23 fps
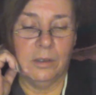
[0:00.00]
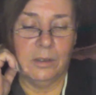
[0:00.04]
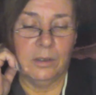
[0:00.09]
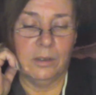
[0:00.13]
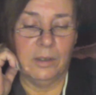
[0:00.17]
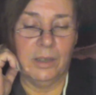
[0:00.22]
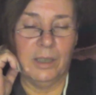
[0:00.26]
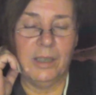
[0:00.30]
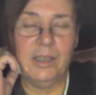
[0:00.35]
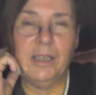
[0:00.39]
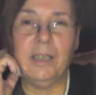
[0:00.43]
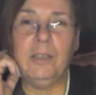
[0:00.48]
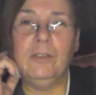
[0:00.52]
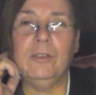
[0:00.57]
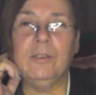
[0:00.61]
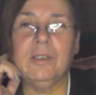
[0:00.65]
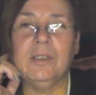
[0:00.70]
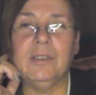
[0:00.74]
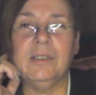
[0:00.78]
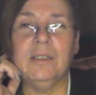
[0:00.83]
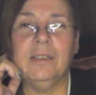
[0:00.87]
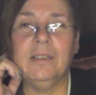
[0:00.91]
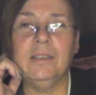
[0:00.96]
And I used to
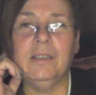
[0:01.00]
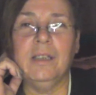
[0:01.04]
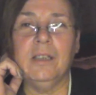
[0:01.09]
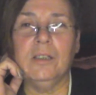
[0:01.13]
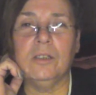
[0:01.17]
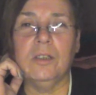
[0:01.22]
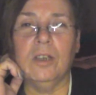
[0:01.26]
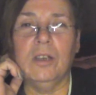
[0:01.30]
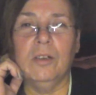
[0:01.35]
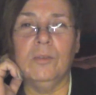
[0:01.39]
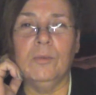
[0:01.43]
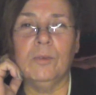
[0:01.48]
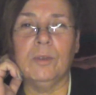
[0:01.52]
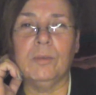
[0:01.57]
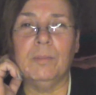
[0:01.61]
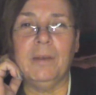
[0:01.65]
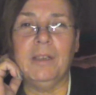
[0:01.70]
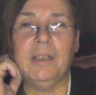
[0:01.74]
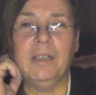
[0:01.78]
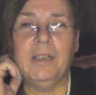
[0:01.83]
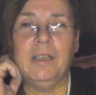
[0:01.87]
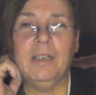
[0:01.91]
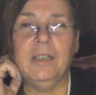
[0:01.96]
sing that song with
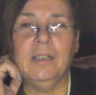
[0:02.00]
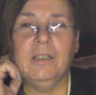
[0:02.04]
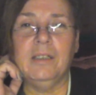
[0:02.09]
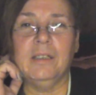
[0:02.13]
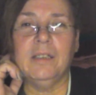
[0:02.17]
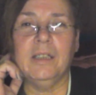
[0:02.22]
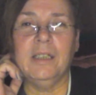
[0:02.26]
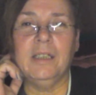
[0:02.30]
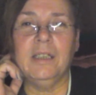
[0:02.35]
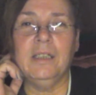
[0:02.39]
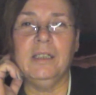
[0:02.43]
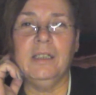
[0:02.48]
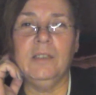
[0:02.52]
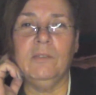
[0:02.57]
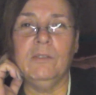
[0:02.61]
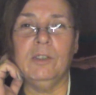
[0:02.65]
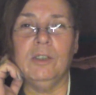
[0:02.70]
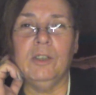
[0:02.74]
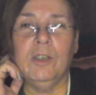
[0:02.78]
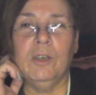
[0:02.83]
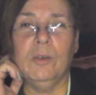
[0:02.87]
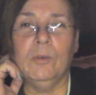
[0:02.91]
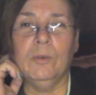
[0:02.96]
my kids, and I didn't
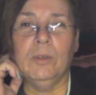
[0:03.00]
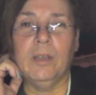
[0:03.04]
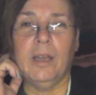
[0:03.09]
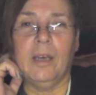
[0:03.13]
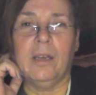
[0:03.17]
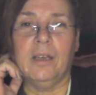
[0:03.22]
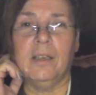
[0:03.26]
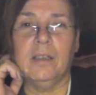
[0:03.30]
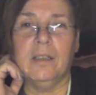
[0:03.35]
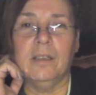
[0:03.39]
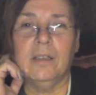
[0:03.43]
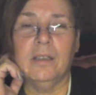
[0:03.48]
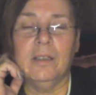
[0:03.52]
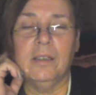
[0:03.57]
even know that.